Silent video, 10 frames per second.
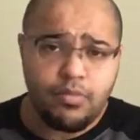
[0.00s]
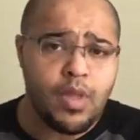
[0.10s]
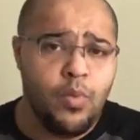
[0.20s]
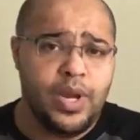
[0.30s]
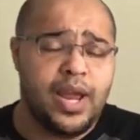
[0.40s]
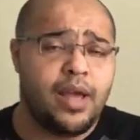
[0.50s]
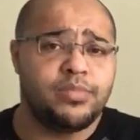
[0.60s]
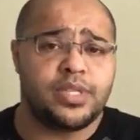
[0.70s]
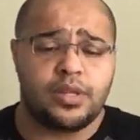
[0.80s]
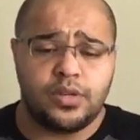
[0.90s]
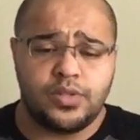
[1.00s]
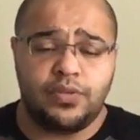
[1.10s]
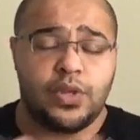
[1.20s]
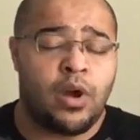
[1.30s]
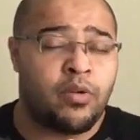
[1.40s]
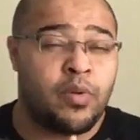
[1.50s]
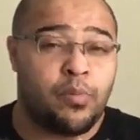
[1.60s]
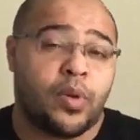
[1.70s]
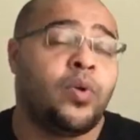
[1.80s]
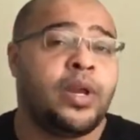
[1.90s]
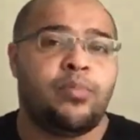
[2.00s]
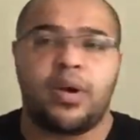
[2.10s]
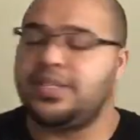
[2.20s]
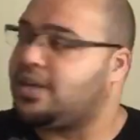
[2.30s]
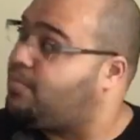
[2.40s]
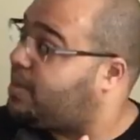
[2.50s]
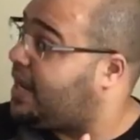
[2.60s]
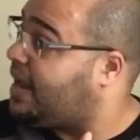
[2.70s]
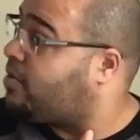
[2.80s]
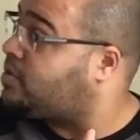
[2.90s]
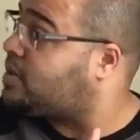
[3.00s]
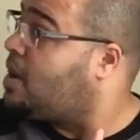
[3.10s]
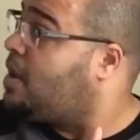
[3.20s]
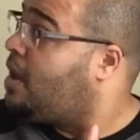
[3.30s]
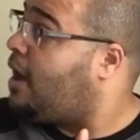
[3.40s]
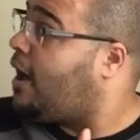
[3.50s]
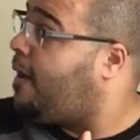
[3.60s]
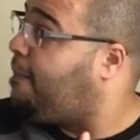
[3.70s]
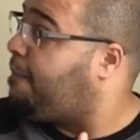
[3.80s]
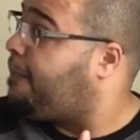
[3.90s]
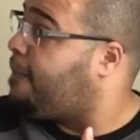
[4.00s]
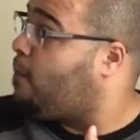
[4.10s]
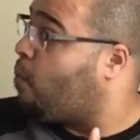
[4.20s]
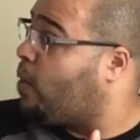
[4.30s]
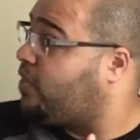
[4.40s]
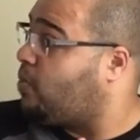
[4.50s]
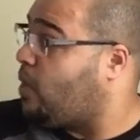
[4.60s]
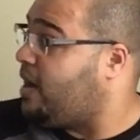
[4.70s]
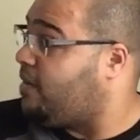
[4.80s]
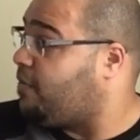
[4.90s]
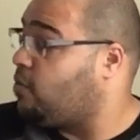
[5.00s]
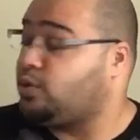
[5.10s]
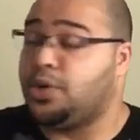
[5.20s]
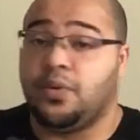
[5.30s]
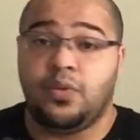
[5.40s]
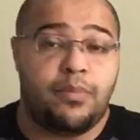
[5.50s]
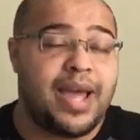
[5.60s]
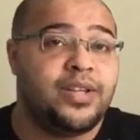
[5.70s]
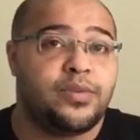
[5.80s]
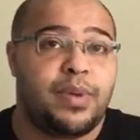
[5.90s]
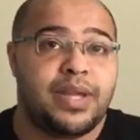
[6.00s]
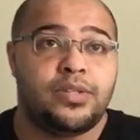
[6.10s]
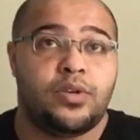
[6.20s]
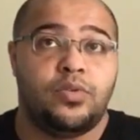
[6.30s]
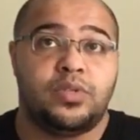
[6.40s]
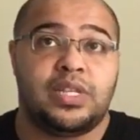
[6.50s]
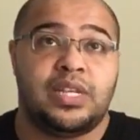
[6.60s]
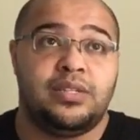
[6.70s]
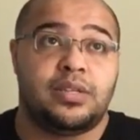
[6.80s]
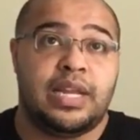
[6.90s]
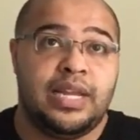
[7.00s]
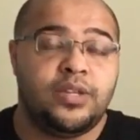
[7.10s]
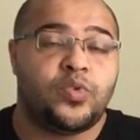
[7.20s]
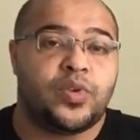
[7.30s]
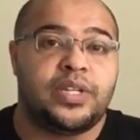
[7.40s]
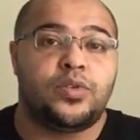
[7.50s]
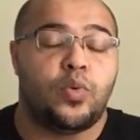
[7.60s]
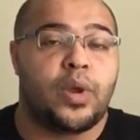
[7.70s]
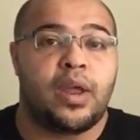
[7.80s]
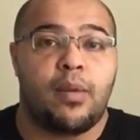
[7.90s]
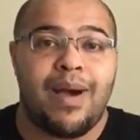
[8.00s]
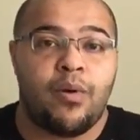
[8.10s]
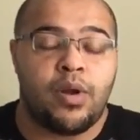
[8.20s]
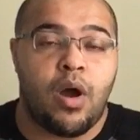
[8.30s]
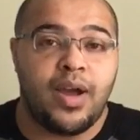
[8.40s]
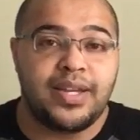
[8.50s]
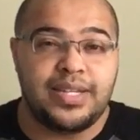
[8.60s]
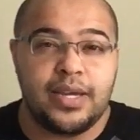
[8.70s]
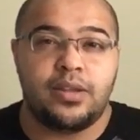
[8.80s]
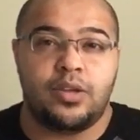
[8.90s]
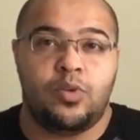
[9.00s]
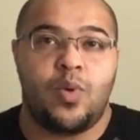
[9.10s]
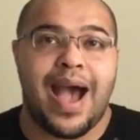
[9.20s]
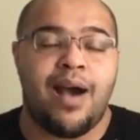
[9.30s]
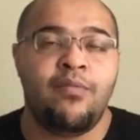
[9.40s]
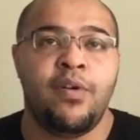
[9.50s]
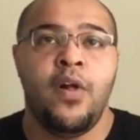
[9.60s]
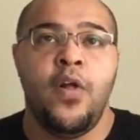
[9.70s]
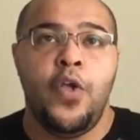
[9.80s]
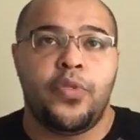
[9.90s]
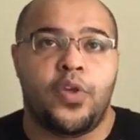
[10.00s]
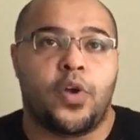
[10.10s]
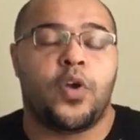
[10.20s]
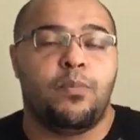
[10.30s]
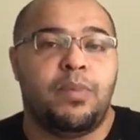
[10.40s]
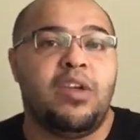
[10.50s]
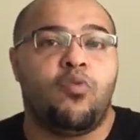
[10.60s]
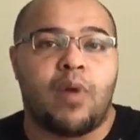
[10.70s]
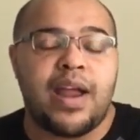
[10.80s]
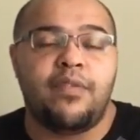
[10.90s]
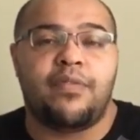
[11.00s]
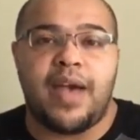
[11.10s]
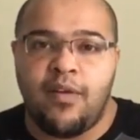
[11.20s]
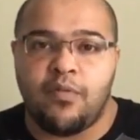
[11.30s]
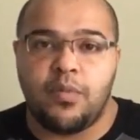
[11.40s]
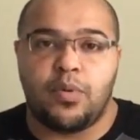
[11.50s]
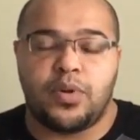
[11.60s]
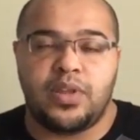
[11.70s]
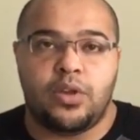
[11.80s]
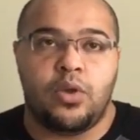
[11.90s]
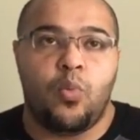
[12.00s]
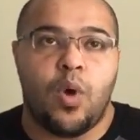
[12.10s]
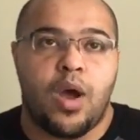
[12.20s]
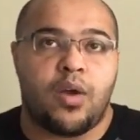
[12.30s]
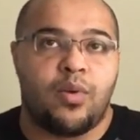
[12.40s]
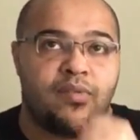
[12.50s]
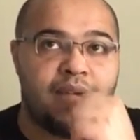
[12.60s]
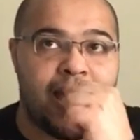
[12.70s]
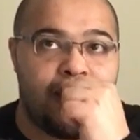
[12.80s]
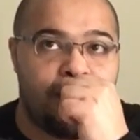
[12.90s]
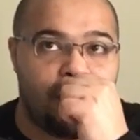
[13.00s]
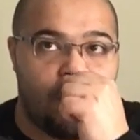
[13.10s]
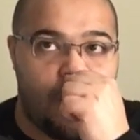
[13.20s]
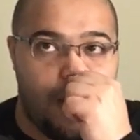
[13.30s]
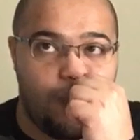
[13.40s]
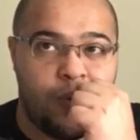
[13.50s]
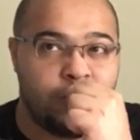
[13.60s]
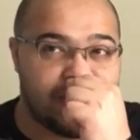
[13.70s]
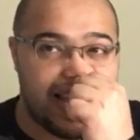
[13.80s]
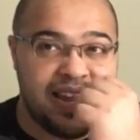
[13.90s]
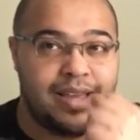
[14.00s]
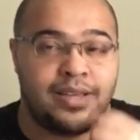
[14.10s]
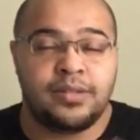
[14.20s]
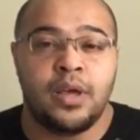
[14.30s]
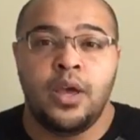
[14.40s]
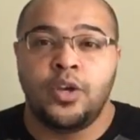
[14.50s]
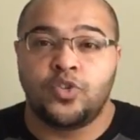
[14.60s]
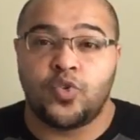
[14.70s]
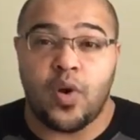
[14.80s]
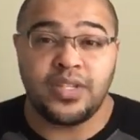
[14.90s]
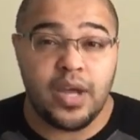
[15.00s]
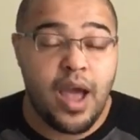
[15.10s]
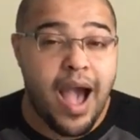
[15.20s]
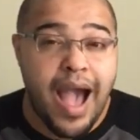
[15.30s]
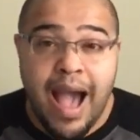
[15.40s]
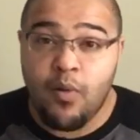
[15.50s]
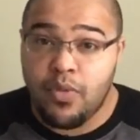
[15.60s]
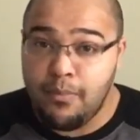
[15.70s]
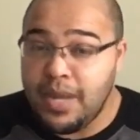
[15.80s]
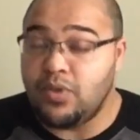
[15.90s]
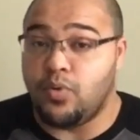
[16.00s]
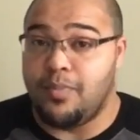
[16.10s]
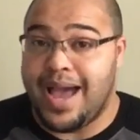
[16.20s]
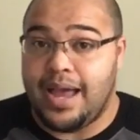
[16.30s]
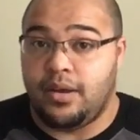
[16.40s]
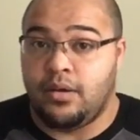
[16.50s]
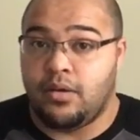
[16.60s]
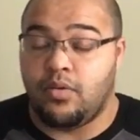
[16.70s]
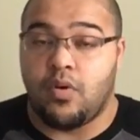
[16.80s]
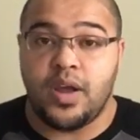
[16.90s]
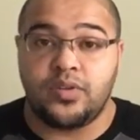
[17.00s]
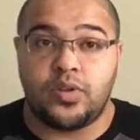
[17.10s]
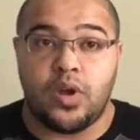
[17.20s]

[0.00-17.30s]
When it comes to those of you that are employed by somebody else, with the Wheel of Fortune, the Page of Pentacles is literally talking about an idea that you have that could be great for everybody that you work with. What I will say is try to cut out the middleman, all right?